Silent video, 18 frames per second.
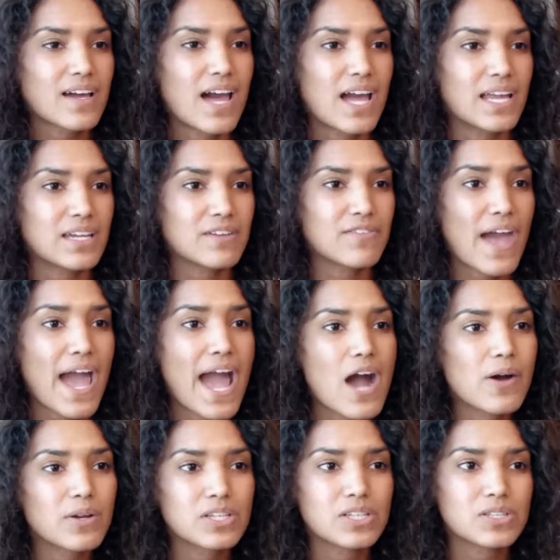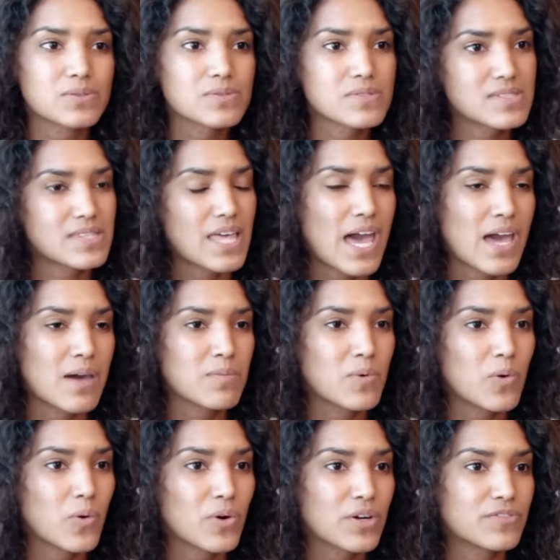kind of how to use them,
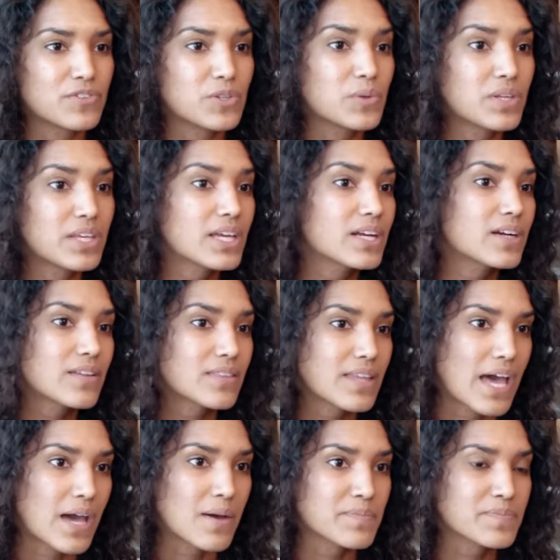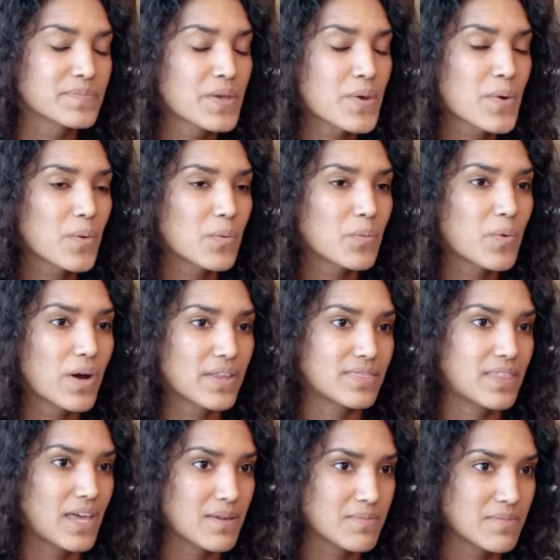or if you hear them, what
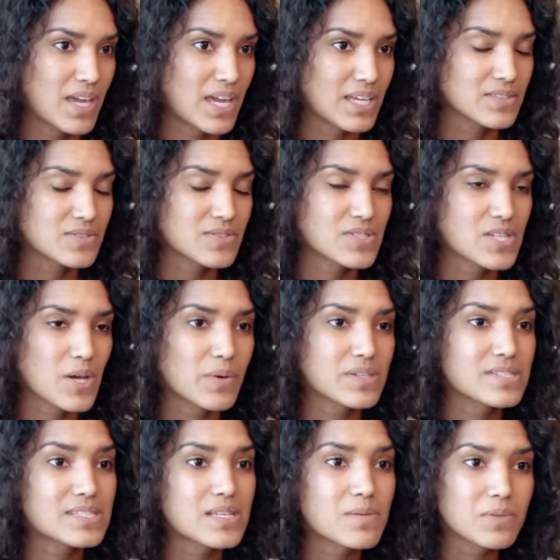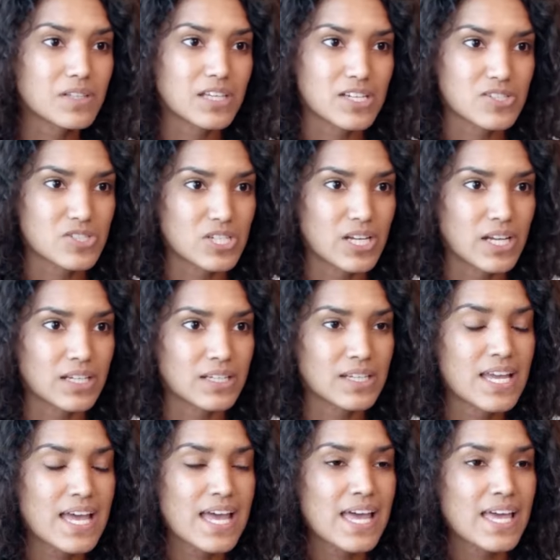they mean. So assimilation
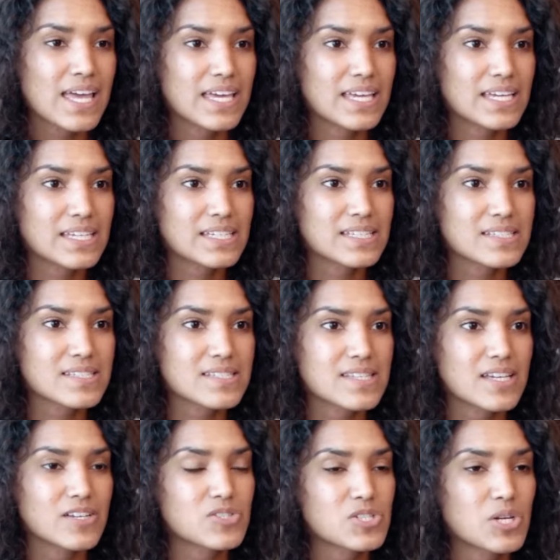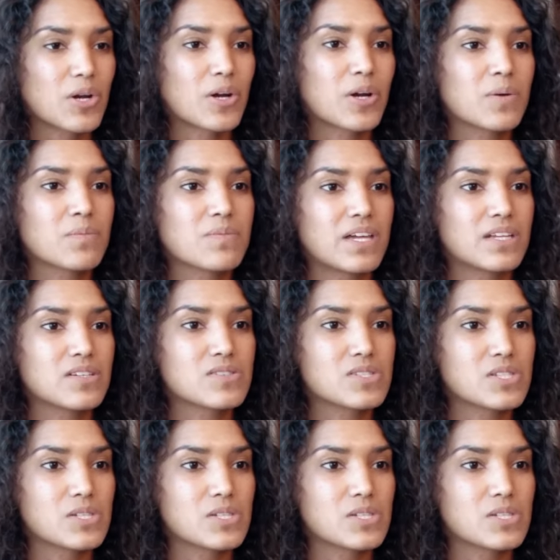is a term that is